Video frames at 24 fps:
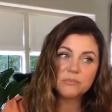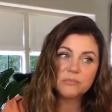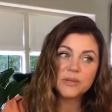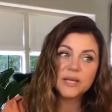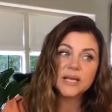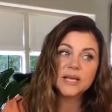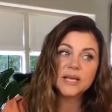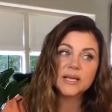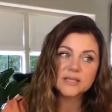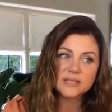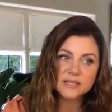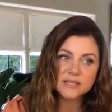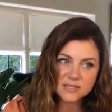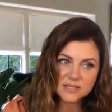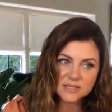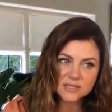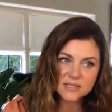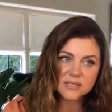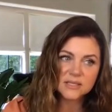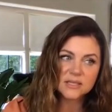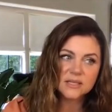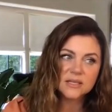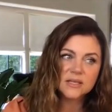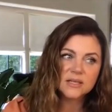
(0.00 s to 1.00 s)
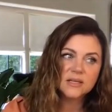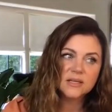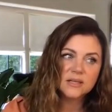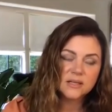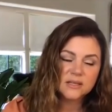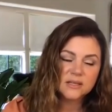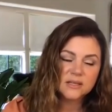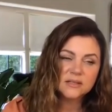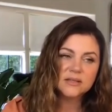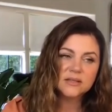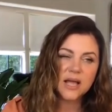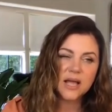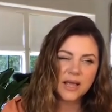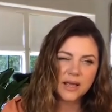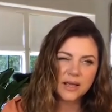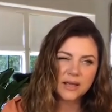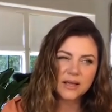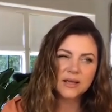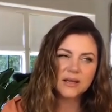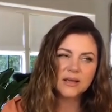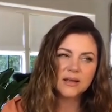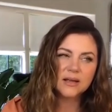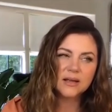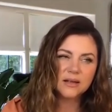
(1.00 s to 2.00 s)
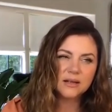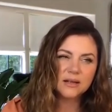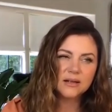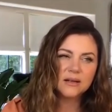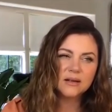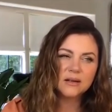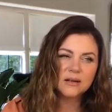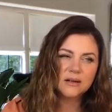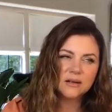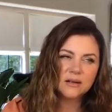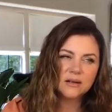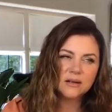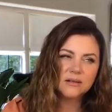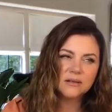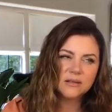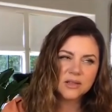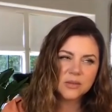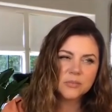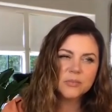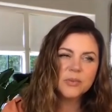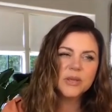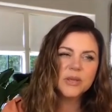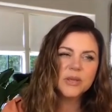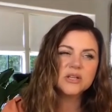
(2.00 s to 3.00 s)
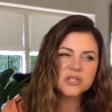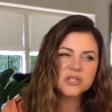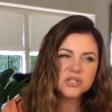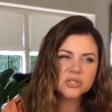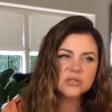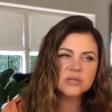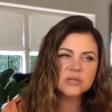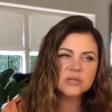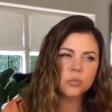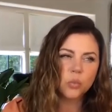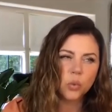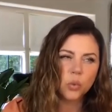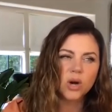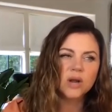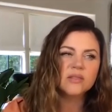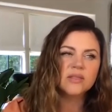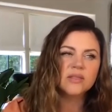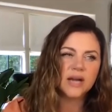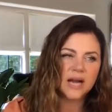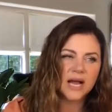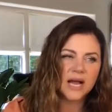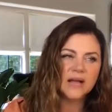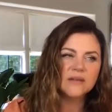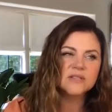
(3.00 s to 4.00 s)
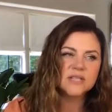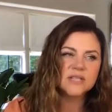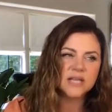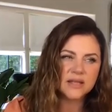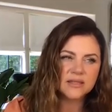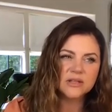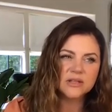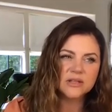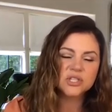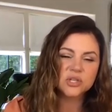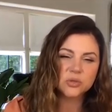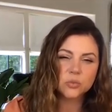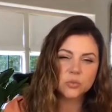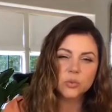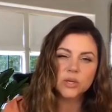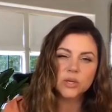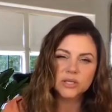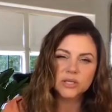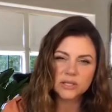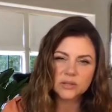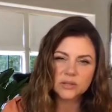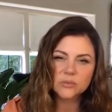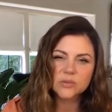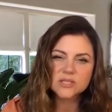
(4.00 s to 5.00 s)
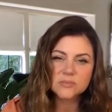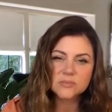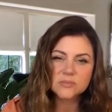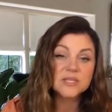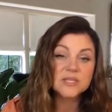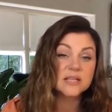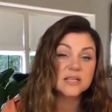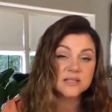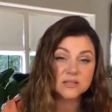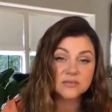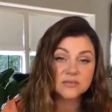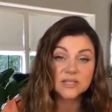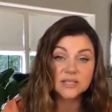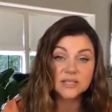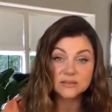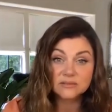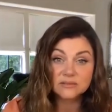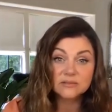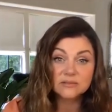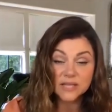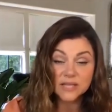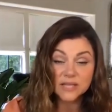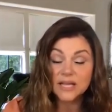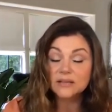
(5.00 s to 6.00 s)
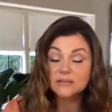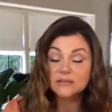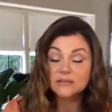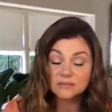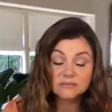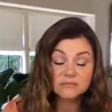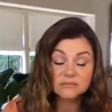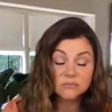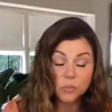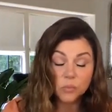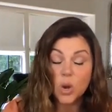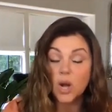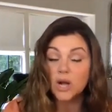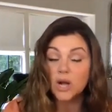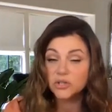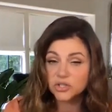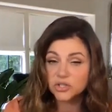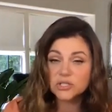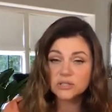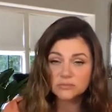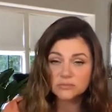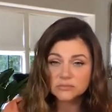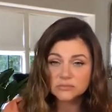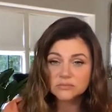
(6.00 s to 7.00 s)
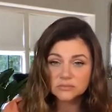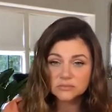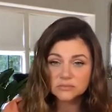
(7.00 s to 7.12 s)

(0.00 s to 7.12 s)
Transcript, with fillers: biggest, like the biggest work that I've done that she really was obsessively like watched.